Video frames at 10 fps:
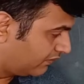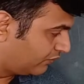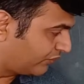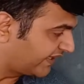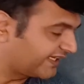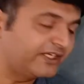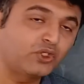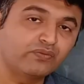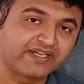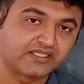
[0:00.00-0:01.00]
You take any
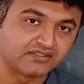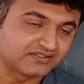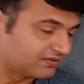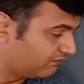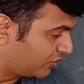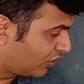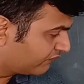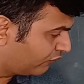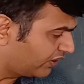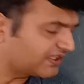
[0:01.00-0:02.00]
two vectors, but
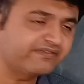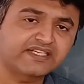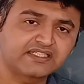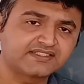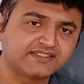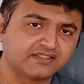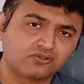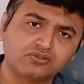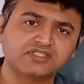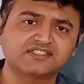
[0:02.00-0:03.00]
what are the vectors here?
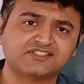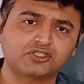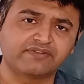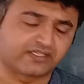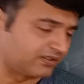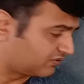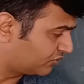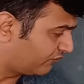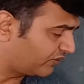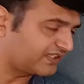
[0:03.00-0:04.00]
Only the zero vector.
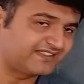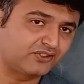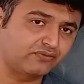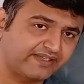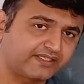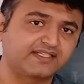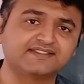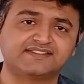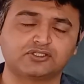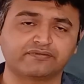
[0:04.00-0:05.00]
So if you take zero vector
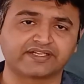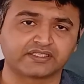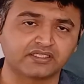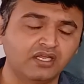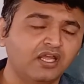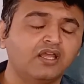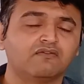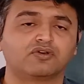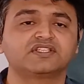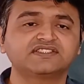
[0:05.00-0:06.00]
and zero vector,
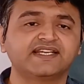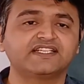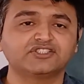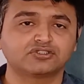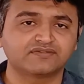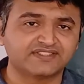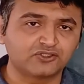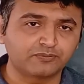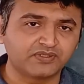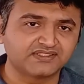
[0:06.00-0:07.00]
what is the addition of
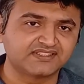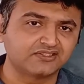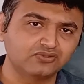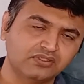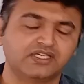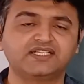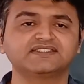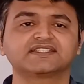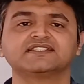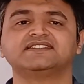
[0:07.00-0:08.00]
0 plus 0? It
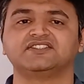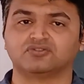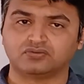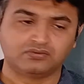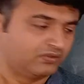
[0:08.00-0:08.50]
is again 0.